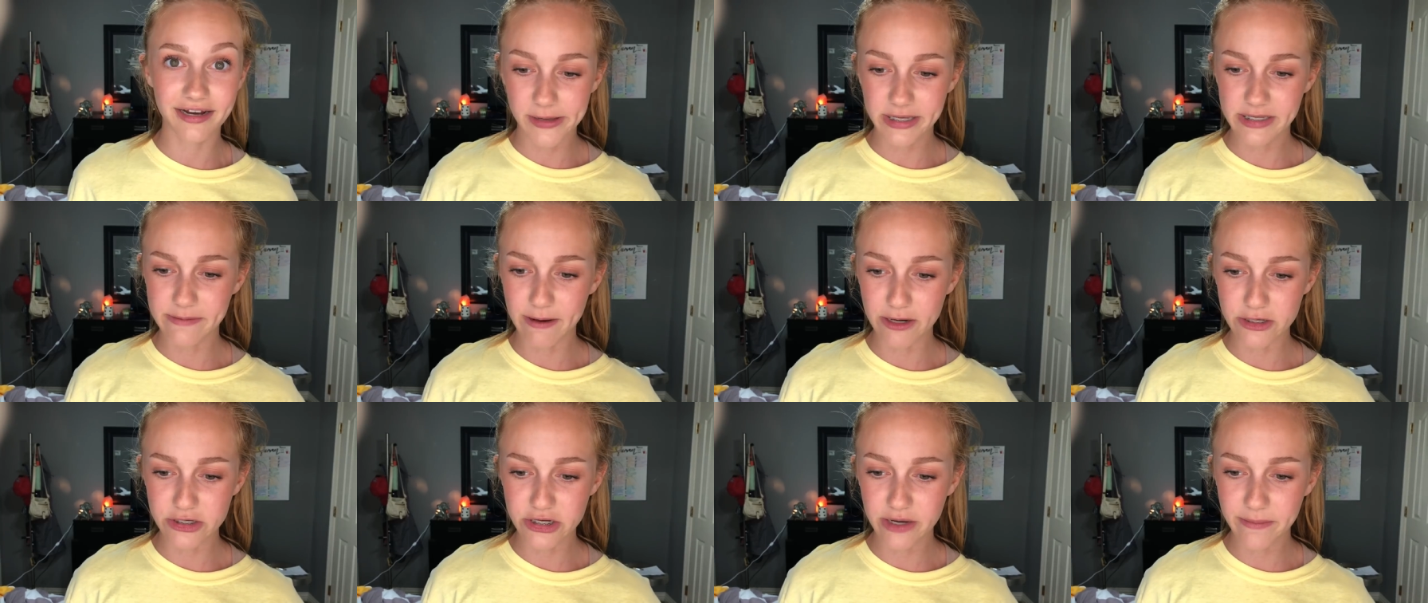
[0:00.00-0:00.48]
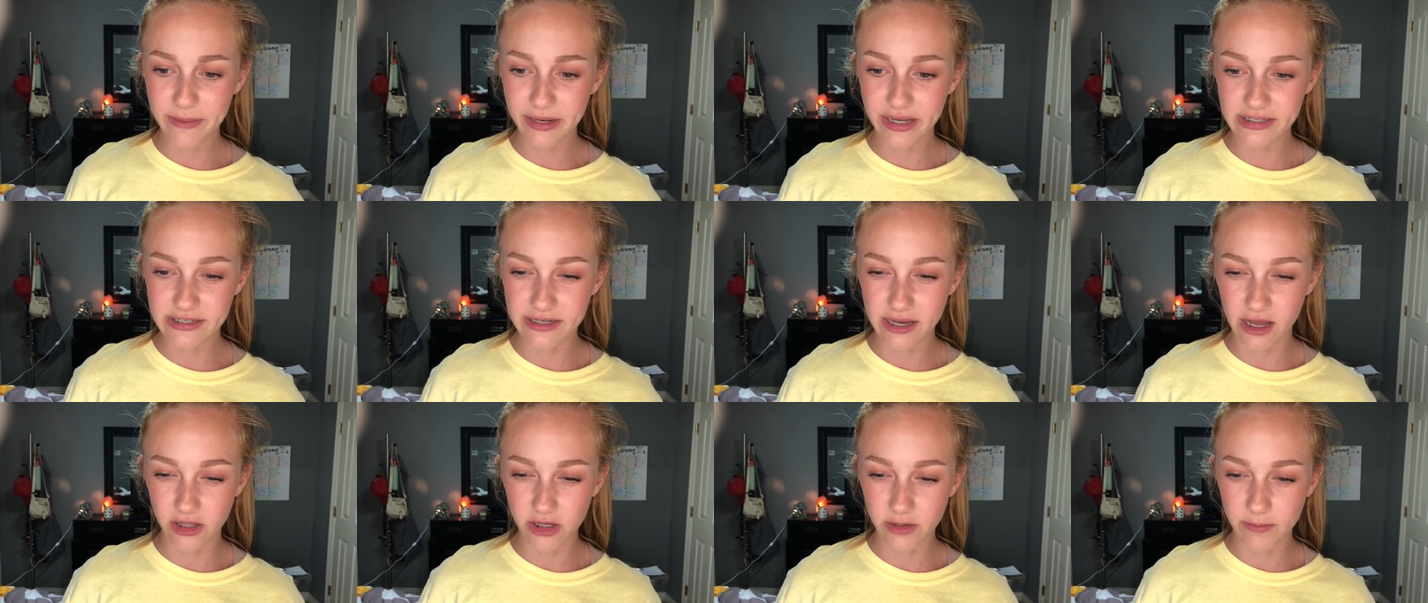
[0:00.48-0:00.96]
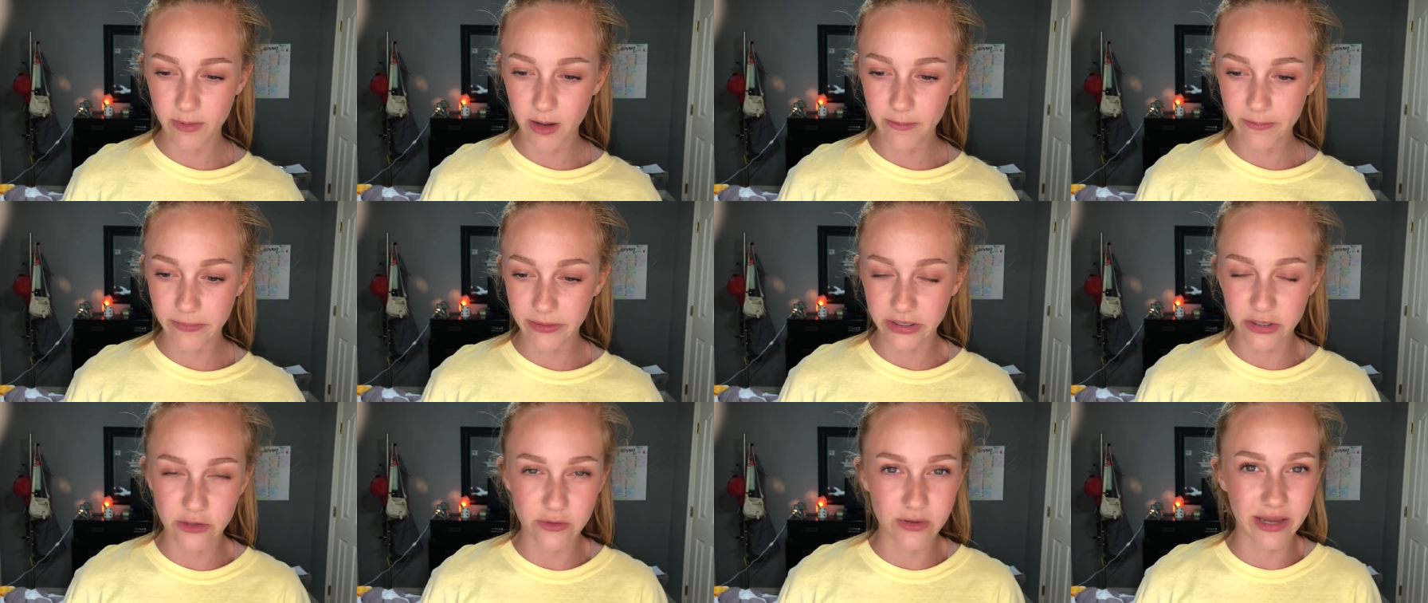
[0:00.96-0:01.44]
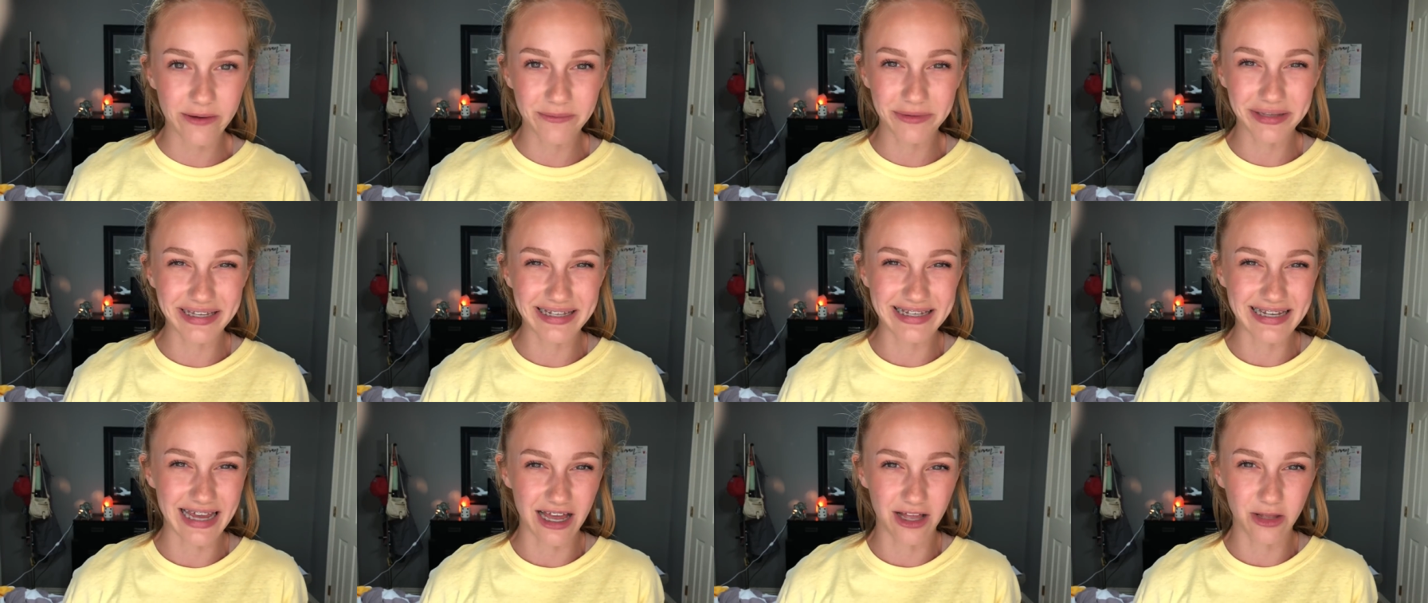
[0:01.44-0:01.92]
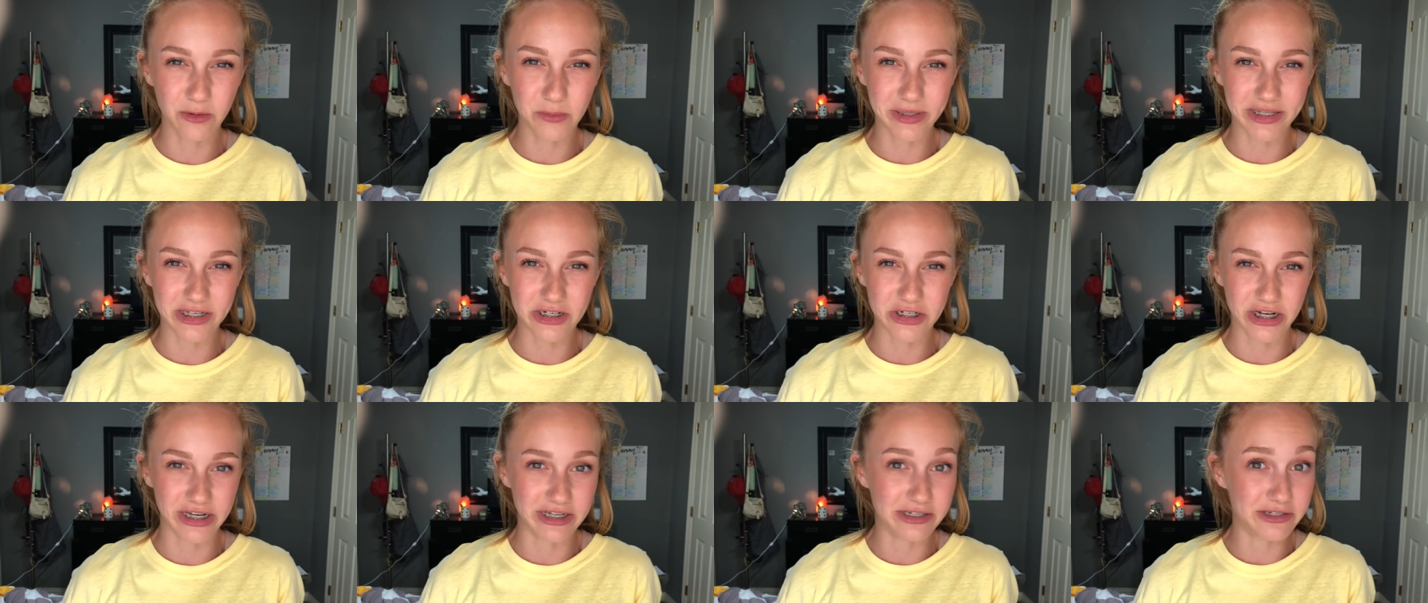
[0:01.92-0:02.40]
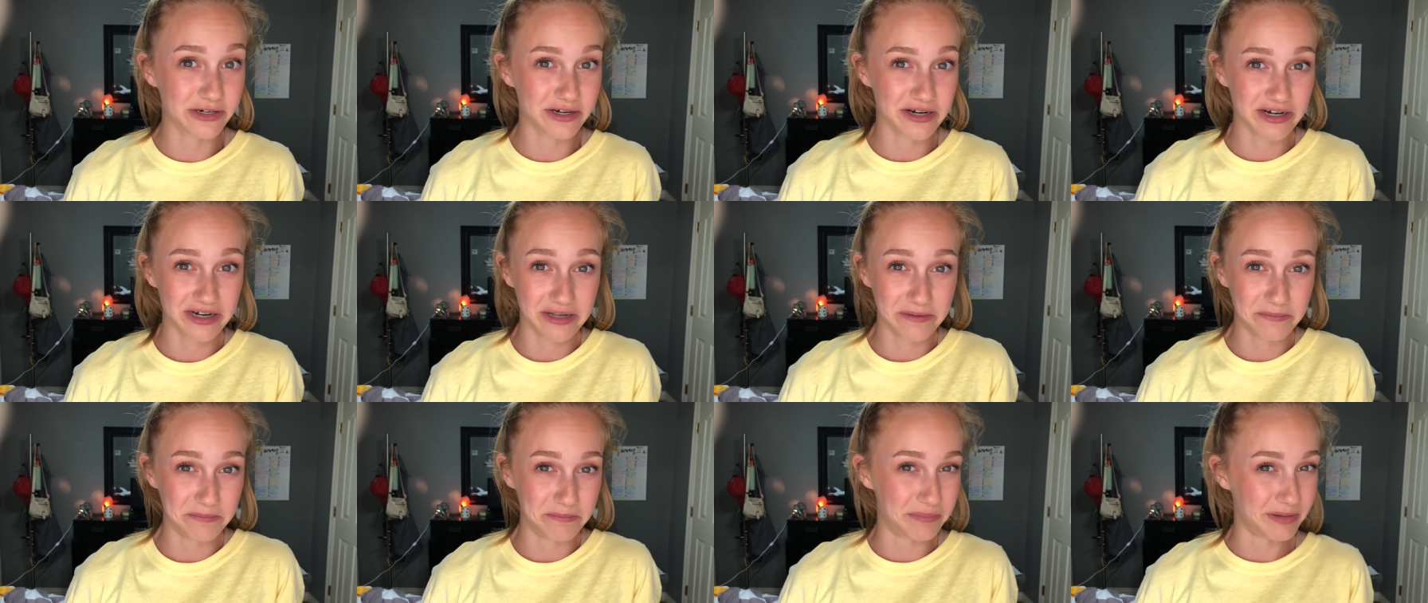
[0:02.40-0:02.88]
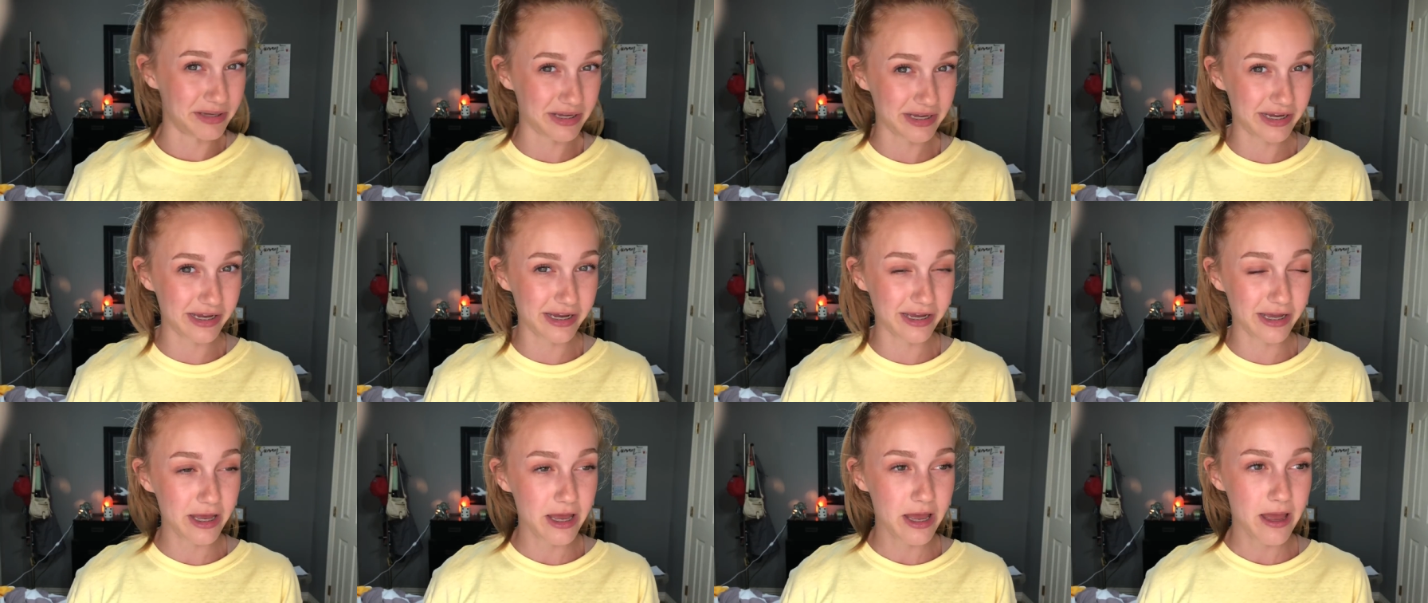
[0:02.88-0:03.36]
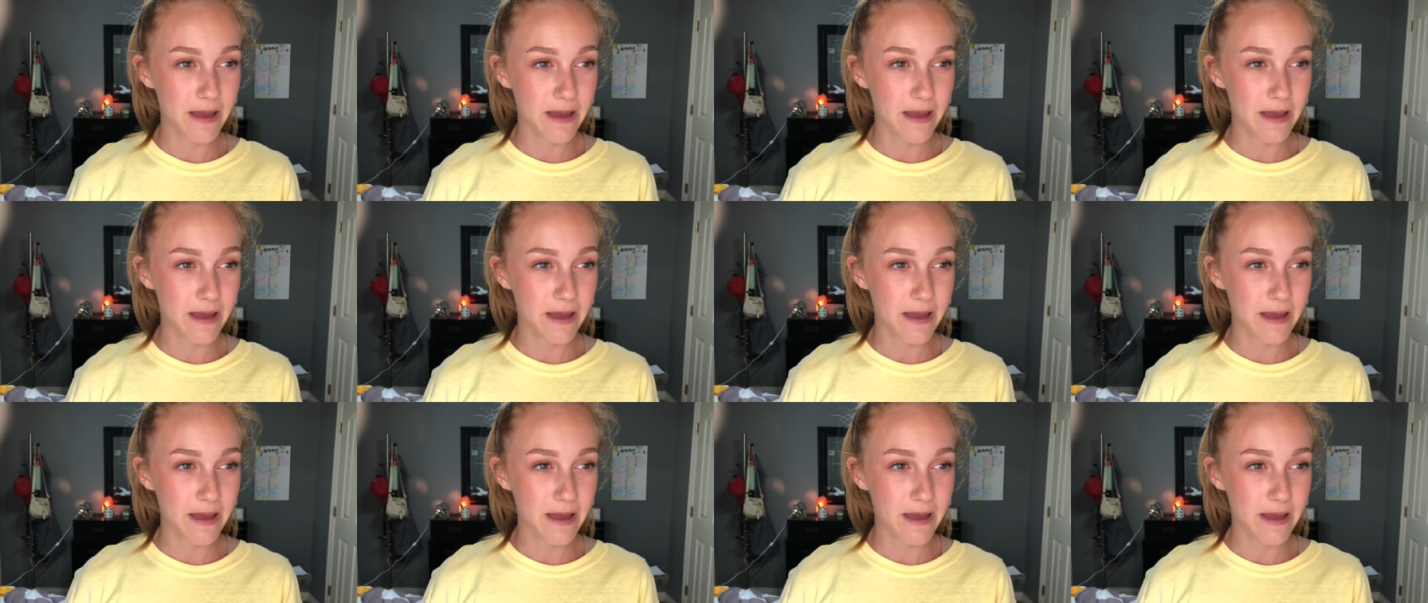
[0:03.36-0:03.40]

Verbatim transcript: especially because ColourPop, like you can't really tell what the shades are gonna be